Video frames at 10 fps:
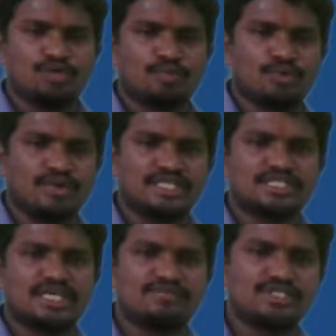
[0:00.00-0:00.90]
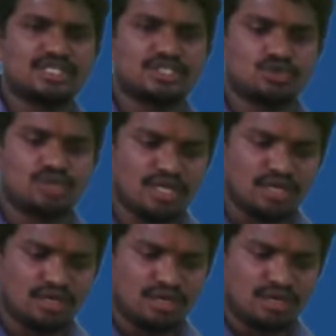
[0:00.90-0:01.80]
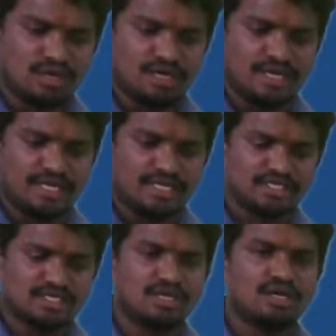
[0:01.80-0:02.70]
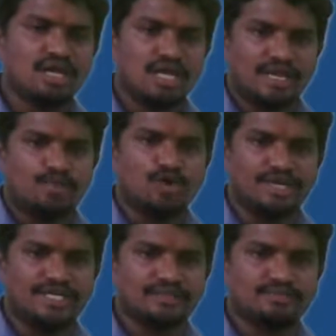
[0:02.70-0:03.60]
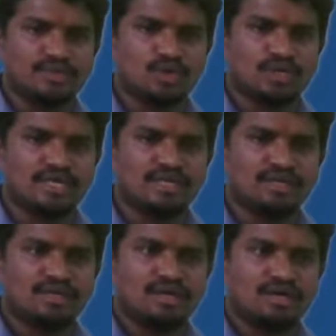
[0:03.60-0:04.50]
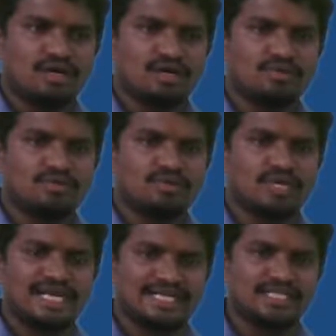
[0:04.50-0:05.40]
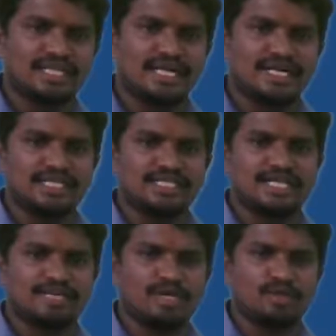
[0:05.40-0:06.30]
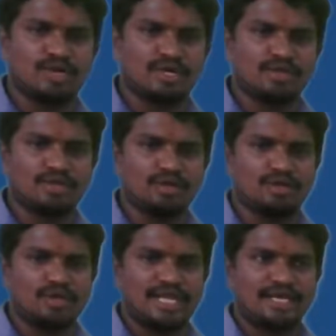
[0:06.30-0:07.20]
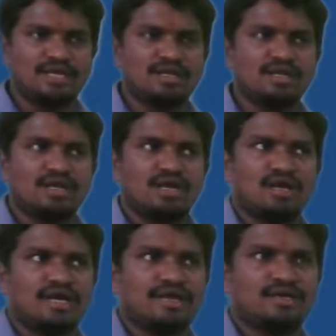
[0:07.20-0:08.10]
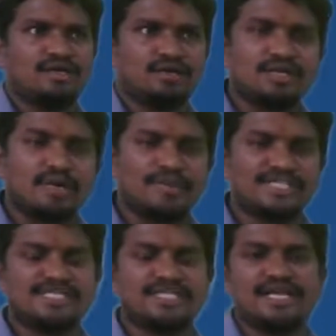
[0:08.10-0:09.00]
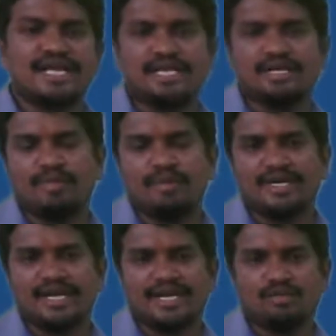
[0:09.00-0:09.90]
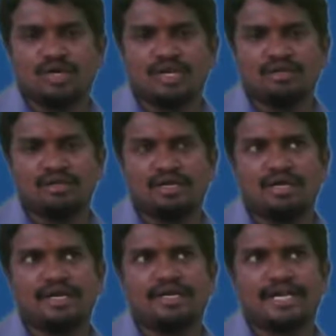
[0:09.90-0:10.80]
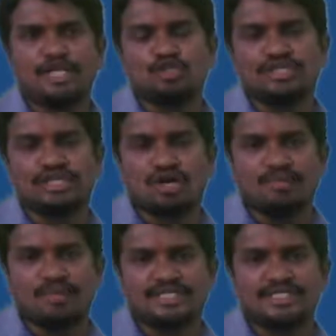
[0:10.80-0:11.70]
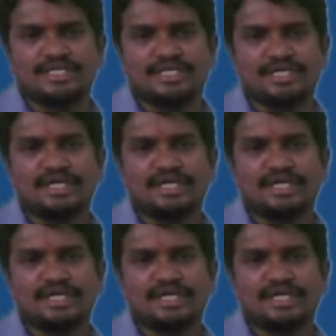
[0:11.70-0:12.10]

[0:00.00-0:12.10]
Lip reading: provide the services to the layers above it. Okay, collecting the data is done by one layer, and compressing the data may be done at one, and reducing the complexity.